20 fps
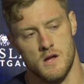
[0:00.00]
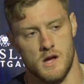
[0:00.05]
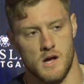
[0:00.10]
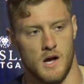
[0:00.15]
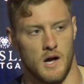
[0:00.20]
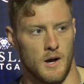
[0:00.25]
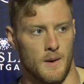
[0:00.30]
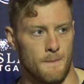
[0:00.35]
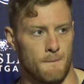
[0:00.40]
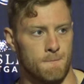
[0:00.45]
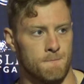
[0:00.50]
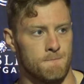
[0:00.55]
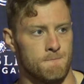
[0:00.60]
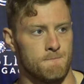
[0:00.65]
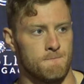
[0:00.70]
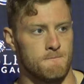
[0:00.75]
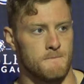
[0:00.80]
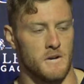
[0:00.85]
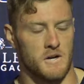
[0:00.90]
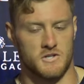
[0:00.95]
Um,
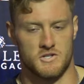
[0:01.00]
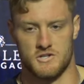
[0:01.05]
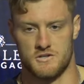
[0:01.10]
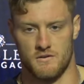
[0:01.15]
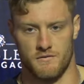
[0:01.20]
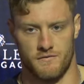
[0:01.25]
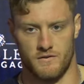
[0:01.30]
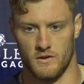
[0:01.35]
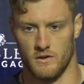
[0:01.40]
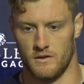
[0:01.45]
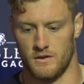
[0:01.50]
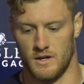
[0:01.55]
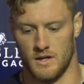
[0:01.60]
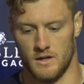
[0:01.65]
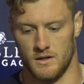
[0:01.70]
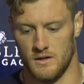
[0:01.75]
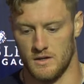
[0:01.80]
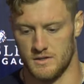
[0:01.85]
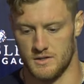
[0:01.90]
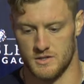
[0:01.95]
but it's just a feel
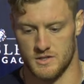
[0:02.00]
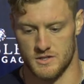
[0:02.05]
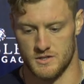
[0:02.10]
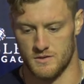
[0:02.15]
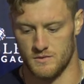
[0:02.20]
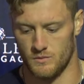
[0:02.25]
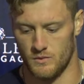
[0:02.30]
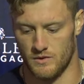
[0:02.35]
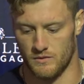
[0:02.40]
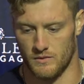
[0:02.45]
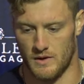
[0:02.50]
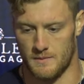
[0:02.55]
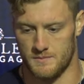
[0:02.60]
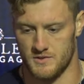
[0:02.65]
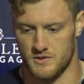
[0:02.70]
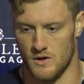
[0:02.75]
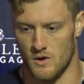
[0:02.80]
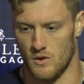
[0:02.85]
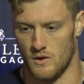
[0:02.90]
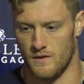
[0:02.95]
thing. It's just with
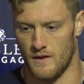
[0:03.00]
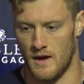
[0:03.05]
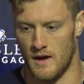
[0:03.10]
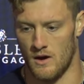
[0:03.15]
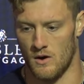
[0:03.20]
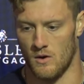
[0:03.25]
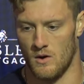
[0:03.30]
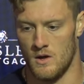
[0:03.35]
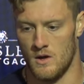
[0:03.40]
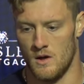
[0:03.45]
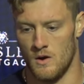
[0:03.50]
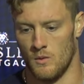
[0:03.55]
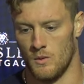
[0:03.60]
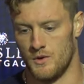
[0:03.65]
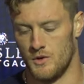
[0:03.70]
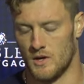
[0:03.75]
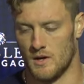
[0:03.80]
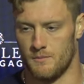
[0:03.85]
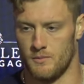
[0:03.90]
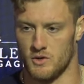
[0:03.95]
reps, knowing how when
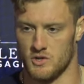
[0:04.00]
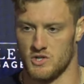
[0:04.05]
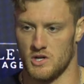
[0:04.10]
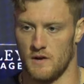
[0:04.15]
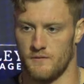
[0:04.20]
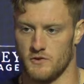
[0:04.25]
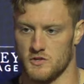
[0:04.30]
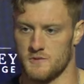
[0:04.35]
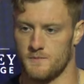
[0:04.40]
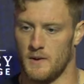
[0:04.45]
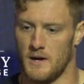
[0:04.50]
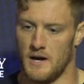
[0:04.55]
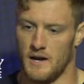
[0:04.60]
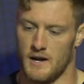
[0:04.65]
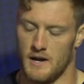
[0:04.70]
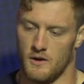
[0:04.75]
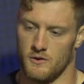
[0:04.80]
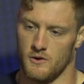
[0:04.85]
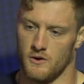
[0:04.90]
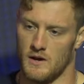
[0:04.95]
you get pushed off your spot,
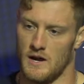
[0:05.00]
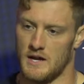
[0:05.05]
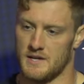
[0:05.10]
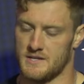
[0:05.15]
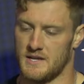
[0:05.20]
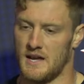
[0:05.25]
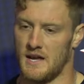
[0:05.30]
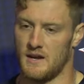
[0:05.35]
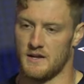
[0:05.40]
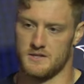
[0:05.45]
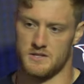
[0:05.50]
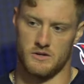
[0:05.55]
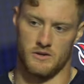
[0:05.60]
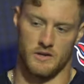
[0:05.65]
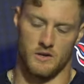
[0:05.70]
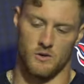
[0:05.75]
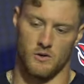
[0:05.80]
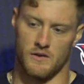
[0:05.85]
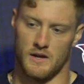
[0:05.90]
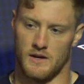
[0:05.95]
how your eyes can't necessarily
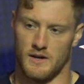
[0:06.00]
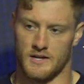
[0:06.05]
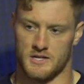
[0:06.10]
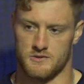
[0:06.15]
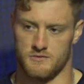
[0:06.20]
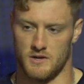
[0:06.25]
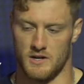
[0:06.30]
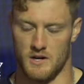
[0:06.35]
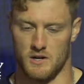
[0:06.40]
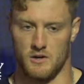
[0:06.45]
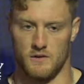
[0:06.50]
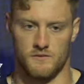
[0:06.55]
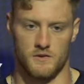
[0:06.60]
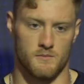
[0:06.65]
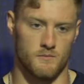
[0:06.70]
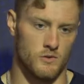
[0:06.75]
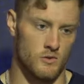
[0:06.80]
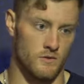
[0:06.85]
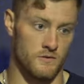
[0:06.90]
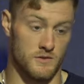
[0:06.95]
go to that next read, how you have to
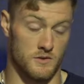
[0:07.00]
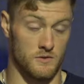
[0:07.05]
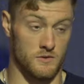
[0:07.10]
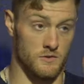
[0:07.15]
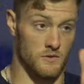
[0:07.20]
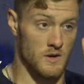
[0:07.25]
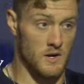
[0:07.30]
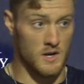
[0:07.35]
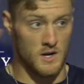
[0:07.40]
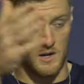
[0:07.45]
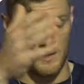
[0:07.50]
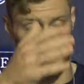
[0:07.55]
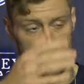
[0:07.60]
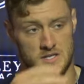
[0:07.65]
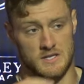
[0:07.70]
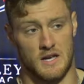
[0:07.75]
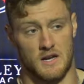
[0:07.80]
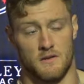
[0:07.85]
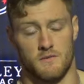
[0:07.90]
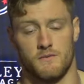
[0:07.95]
move to this
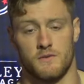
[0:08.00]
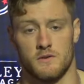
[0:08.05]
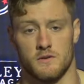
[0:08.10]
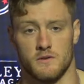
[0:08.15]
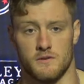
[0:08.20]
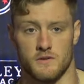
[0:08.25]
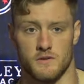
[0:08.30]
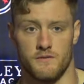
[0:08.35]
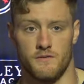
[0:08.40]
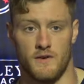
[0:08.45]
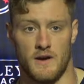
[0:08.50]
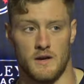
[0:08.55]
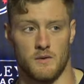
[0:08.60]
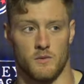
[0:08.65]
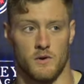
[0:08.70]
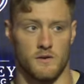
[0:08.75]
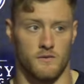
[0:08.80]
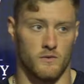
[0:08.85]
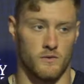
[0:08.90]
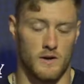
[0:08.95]
side of the field or find
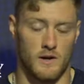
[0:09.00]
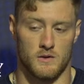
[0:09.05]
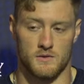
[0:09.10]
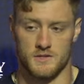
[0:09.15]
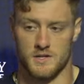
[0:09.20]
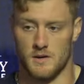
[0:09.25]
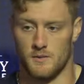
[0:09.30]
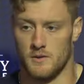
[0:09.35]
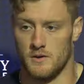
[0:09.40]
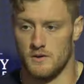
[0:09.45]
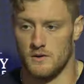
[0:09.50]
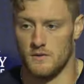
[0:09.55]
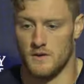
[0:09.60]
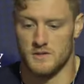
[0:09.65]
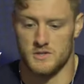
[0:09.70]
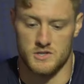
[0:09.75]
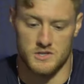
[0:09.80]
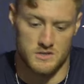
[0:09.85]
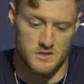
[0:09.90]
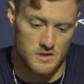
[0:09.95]
whatever route's coming to you.
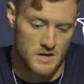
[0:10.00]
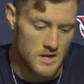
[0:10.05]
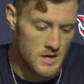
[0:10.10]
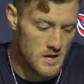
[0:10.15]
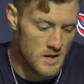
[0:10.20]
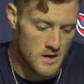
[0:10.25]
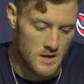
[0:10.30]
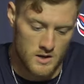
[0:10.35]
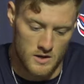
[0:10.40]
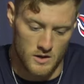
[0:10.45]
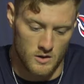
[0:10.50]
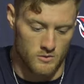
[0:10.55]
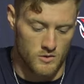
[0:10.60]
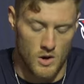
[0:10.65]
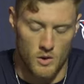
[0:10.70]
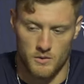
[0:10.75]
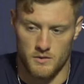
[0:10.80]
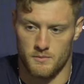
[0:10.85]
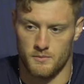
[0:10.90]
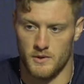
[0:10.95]
That's just, you know,
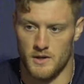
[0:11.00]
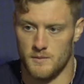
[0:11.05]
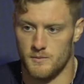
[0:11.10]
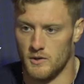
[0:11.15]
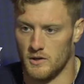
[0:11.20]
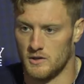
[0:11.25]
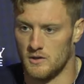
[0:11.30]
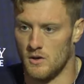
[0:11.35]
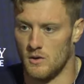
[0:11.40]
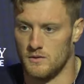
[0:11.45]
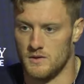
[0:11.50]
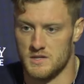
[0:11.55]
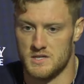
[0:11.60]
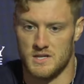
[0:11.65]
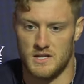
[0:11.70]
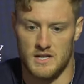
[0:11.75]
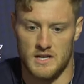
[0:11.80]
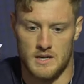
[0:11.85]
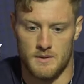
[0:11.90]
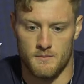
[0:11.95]
knowing the playbook, knowing the
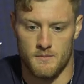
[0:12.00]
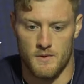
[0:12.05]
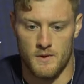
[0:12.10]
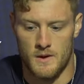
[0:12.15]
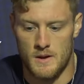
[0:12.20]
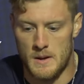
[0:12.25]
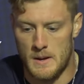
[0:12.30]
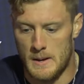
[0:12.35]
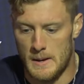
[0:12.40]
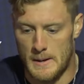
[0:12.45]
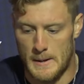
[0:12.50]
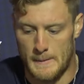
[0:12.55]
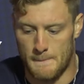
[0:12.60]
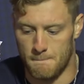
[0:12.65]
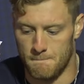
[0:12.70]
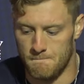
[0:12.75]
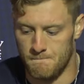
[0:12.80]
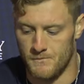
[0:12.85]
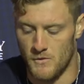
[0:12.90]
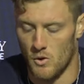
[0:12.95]
scheme,
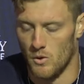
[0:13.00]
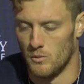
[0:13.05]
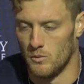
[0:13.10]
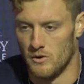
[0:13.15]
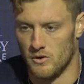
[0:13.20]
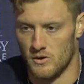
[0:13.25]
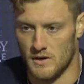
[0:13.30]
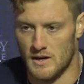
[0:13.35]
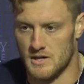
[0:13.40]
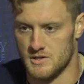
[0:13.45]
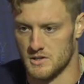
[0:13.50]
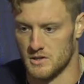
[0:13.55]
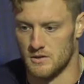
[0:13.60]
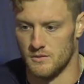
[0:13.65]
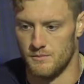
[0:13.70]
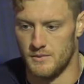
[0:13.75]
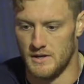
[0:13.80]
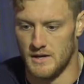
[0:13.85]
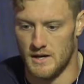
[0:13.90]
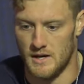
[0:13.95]
um, knowing where your guys are going
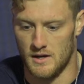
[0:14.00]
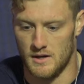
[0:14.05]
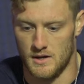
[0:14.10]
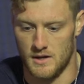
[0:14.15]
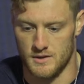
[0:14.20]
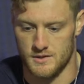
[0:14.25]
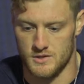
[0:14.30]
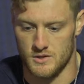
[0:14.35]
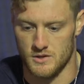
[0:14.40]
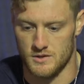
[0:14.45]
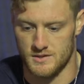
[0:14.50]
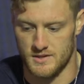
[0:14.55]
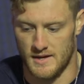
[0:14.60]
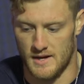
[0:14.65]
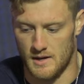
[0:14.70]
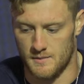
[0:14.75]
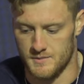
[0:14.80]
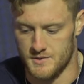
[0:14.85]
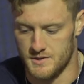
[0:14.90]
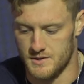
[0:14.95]
to be at at certain
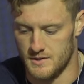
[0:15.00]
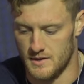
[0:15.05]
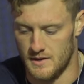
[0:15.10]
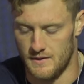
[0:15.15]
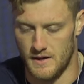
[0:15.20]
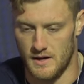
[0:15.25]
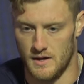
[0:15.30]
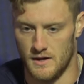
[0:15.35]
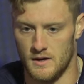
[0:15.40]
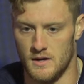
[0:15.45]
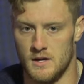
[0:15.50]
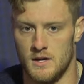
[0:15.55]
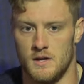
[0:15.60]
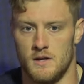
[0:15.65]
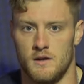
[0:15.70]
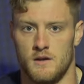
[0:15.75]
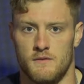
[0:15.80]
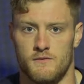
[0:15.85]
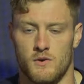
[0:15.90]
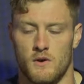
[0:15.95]
times, and then
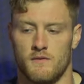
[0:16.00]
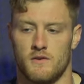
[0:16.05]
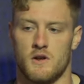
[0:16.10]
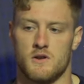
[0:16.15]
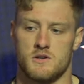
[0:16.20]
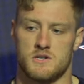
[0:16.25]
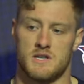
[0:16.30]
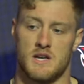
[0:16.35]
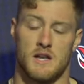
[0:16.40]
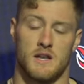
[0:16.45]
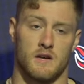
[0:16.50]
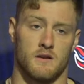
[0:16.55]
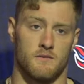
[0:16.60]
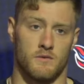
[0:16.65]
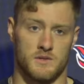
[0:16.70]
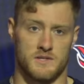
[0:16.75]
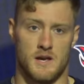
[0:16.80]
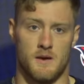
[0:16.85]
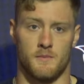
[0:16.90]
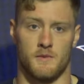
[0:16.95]
if you have an understanding of
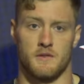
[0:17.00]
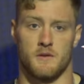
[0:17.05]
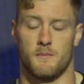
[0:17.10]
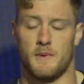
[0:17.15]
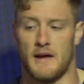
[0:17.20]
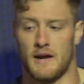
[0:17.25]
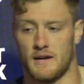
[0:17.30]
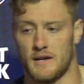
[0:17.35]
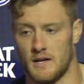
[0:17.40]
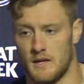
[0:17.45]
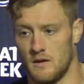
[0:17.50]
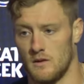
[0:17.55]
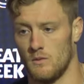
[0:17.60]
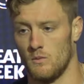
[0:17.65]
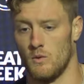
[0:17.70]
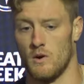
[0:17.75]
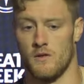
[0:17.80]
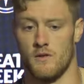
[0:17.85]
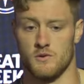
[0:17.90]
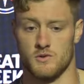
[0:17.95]
what's happening in the back end,
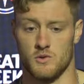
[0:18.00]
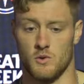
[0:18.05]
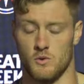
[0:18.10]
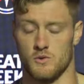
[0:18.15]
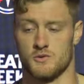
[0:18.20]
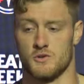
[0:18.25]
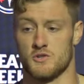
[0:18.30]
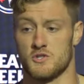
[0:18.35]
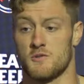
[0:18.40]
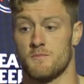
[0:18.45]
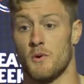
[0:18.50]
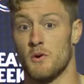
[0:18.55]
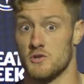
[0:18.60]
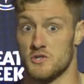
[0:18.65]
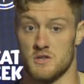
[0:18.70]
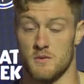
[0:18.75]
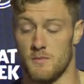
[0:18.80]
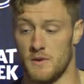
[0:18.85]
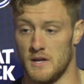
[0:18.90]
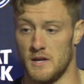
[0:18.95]
where those holes are
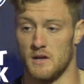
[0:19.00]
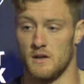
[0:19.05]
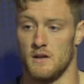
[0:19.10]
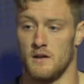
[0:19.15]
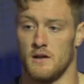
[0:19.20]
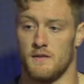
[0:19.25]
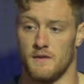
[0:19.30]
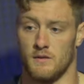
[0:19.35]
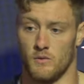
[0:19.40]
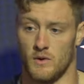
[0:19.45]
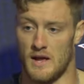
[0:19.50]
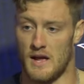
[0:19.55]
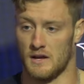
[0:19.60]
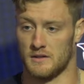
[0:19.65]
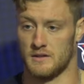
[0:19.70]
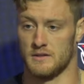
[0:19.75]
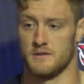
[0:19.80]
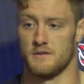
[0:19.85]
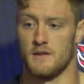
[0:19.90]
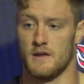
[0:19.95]
supposed to be, and then
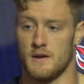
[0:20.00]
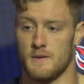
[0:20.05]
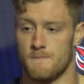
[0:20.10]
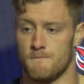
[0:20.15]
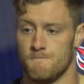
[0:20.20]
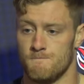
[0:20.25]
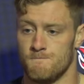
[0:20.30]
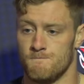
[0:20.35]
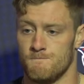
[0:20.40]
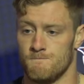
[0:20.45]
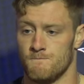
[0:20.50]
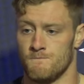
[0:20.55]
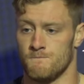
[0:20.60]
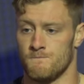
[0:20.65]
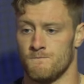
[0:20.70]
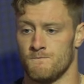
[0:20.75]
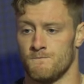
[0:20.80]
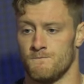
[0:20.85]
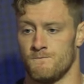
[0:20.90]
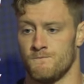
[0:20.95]
reacting to that. How much more
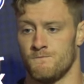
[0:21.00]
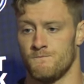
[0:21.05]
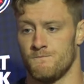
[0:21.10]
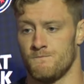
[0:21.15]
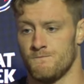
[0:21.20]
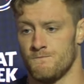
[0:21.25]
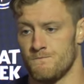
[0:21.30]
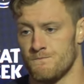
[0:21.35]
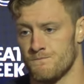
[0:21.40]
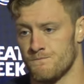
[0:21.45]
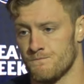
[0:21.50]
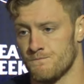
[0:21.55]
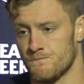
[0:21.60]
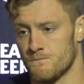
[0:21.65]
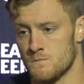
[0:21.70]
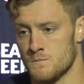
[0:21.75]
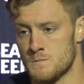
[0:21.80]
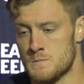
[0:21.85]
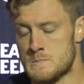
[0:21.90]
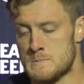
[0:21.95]
of a feel have you
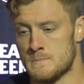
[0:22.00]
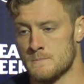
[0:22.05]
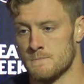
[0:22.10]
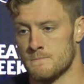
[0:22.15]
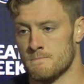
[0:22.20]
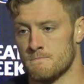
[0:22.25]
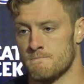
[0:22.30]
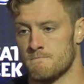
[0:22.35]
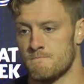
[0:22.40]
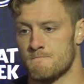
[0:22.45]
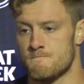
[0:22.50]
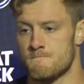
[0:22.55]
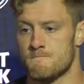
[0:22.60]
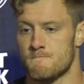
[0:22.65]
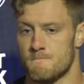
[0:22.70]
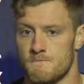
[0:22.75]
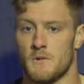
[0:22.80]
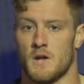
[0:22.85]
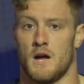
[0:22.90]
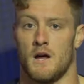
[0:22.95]
gotten over the last month?
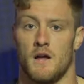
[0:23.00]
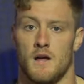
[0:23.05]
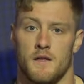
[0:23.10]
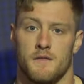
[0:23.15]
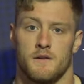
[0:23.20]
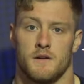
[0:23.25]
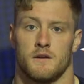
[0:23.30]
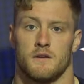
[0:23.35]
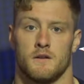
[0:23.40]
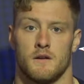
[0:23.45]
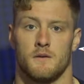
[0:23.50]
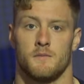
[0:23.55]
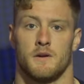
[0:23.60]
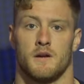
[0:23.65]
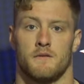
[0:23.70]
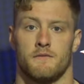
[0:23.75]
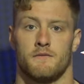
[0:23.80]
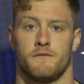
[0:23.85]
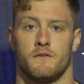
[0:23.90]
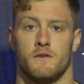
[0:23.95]
I, I think, I mean,
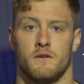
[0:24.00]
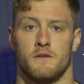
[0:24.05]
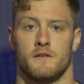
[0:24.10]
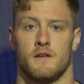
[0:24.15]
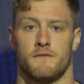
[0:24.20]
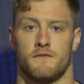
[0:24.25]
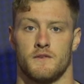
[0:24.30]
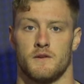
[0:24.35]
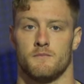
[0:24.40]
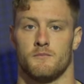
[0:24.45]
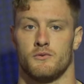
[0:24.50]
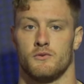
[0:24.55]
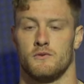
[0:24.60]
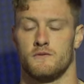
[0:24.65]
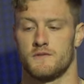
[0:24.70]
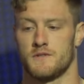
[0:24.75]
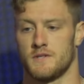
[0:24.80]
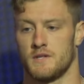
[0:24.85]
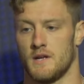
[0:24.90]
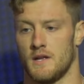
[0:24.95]
I've definitely
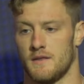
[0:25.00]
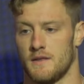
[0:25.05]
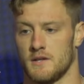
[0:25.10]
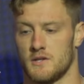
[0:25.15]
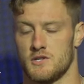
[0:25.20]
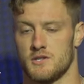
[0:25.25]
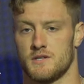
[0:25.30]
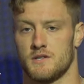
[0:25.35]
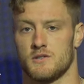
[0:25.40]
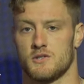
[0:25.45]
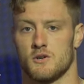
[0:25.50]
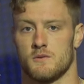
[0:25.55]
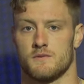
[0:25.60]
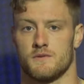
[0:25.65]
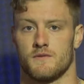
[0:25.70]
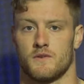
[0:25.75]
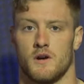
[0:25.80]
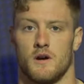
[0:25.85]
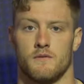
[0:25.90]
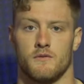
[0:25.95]
improved, I think, just in terms
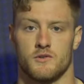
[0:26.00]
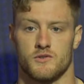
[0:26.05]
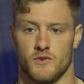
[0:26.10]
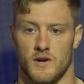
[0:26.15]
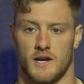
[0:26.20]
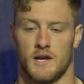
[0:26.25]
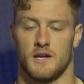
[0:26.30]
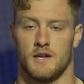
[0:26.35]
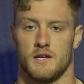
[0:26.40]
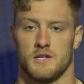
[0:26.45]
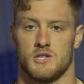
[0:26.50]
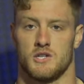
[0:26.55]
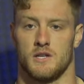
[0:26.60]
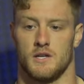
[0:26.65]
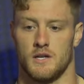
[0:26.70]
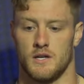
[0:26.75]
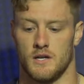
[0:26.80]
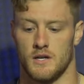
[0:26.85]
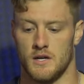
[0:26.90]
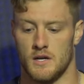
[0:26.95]
of coverage
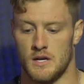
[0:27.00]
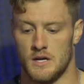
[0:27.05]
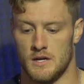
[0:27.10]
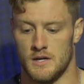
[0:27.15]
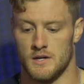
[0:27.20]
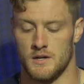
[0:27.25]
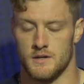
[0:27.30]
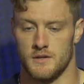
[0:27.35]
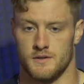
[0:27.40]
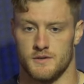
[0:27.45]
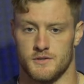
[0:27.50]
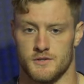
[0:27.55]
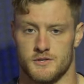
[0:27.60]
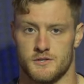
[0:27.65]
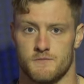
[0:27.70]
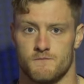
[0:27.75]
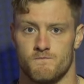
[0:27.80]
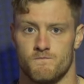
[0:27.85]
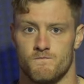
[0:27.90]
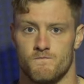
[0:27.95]
recognition and
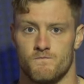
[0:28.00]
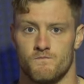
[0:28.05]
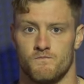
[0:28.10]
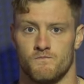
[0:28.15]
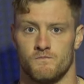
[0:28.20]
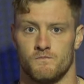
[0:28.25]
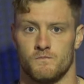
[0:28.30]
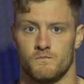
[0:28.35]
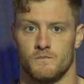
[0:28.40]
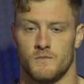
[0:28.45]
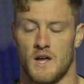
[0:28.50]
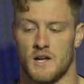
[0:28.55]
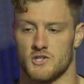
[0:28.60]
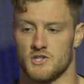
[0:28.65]
just not